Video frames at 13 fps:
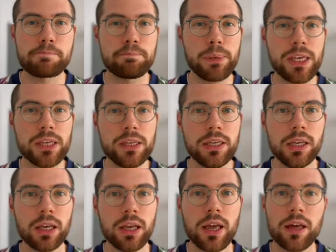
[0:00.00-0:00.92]
B.
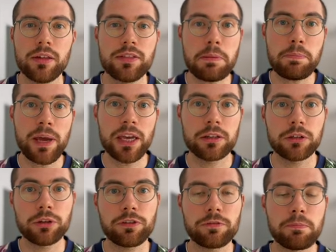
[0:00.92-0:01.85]
They pay a
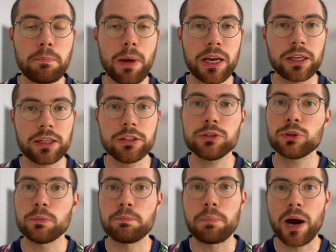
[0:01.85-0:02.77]
lot of money to
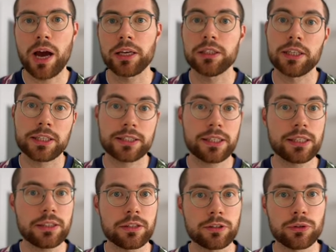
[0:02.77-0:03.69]
buy an
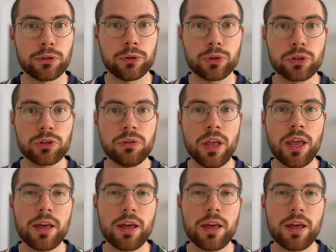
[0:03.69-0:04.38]
existing solution